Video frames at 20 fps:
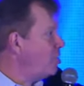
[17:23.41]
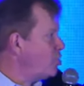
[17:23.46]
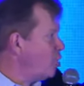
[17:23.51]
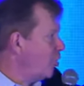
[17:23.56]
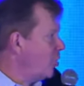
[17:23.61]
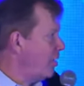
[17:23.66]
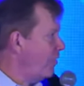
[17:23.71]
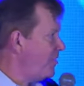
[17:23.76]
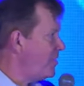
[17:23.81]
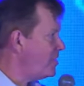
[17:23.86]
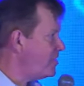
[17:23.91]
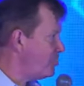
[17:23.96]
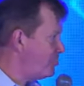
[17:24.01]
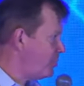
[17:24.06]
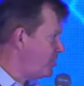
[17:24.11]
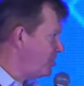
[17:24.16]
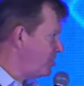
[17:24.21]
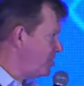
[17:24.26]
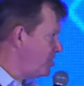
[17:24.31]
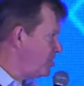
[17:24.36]
took this
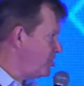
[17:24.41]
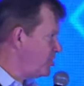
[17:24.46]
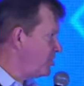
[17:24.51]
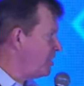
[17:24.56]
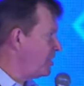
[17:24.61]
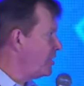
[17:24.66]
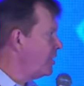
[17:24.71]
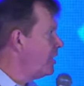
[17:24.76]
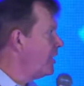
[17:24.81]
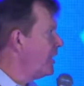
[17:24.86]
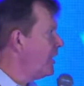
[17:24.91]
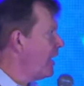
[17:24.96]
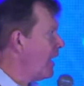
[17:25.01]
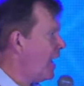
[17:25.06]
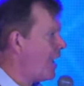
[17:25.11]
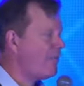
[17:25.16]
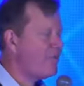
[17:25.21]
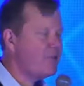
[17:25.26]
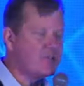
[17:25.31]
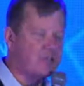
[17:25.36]
position
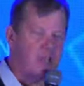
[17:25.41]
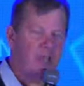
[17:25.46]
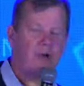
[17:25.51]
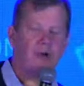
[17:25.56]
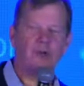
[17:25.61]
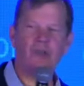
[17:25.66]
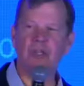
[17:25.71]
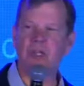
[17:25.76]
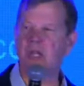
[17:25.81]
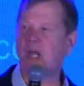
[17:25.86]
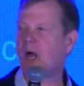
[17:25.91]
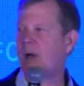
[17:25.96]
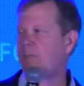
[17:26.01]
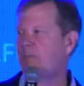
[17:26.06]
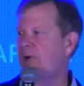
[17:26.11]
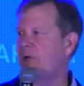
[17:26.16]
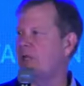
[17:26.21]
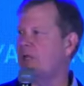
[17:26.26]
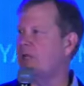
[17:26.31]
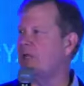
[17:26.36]
at this energy
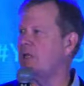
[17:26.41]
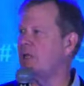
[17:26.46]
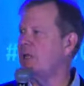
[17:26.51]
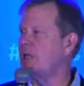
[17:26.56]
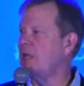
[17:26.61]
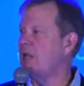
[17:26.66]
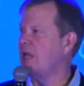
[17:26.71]
company.